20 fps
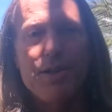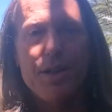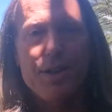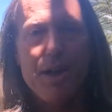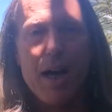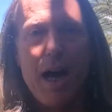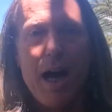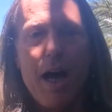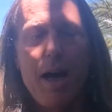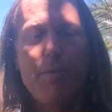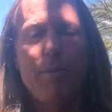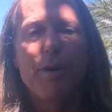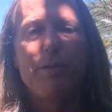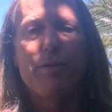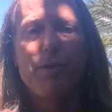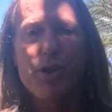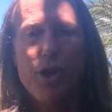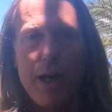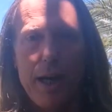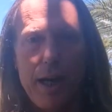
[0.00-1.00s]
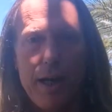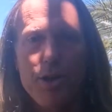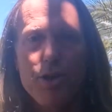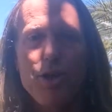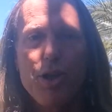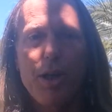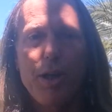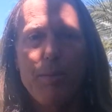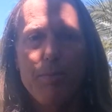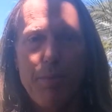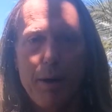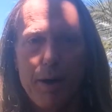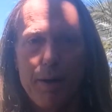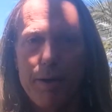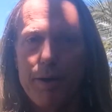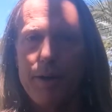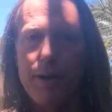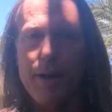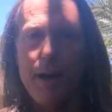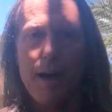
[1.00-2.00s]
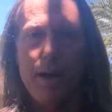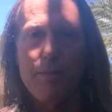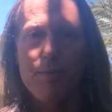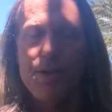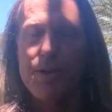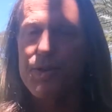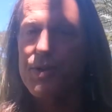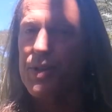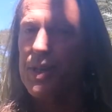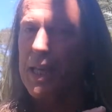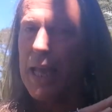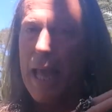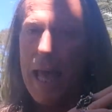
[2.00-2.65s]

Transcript: a time of changing paradigms. It's the